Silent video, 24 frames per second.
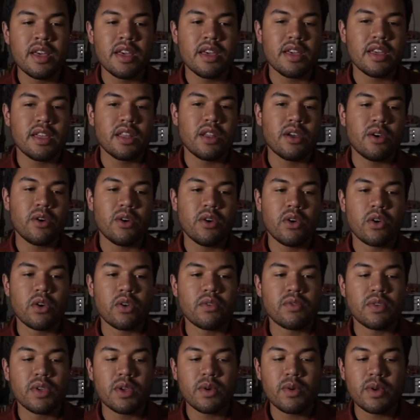you know, or
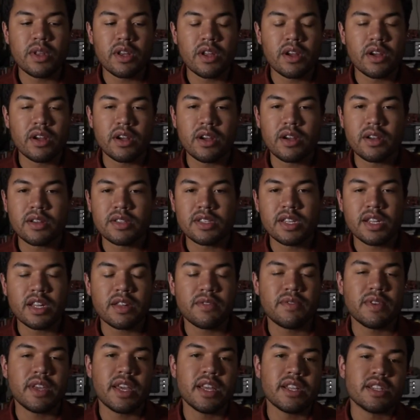if you and your
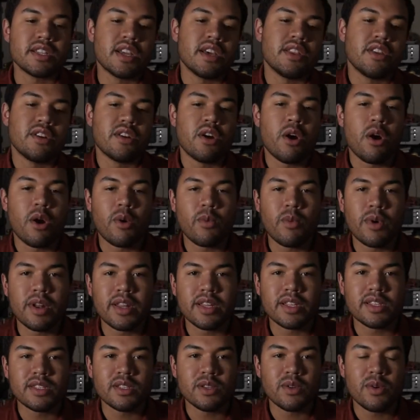significant other are
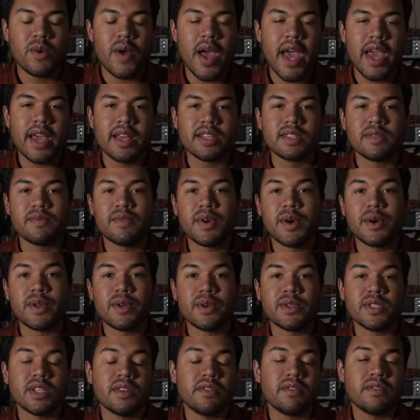wanting to hang some
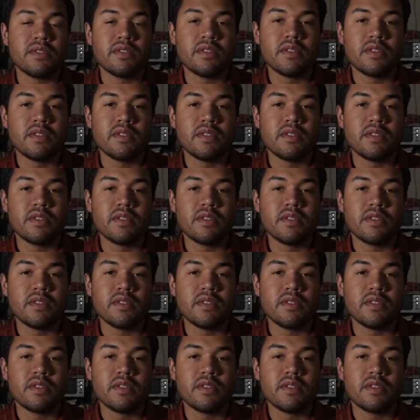photos of